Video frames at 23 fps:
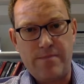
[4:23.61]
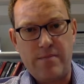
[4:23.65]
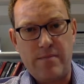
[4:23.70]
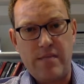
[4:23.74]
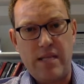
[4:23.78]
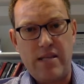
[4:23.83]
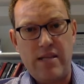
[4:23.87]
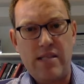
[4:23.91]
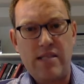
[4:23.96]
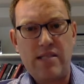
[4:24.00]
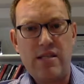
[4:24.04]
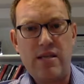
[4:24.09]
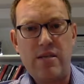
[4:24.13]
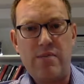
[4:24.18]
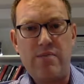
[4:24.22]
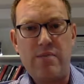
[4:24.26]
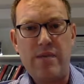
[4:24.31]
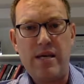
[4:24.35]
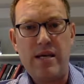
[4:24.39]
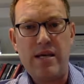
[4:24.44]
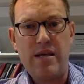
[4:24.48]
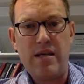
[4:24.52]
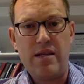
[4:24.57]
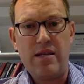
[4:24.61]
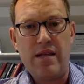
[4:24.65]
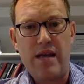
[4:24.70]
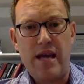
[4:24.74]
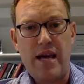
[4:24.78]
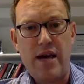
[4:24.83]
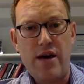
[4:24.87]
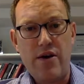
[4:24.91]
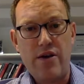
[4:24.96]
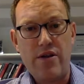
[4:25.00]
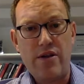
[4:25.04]
And this could be the
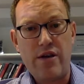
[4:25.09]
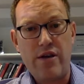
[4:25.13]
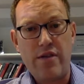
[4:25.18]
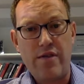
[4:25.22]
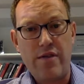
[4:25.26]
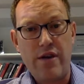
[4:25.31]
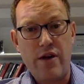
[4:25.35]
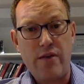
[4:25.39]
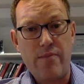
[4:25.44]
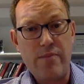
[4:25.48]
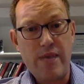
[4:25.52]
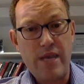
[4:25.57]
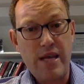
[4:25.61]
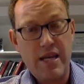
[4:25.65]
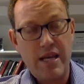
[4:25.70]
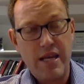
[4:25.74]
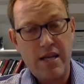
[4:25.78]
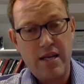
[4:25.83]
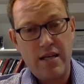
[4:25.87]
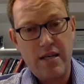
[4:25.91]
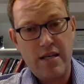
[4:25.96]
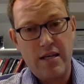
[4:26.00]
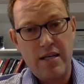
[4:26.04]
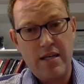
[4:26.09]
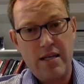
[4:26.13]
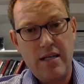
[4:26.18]
health of our media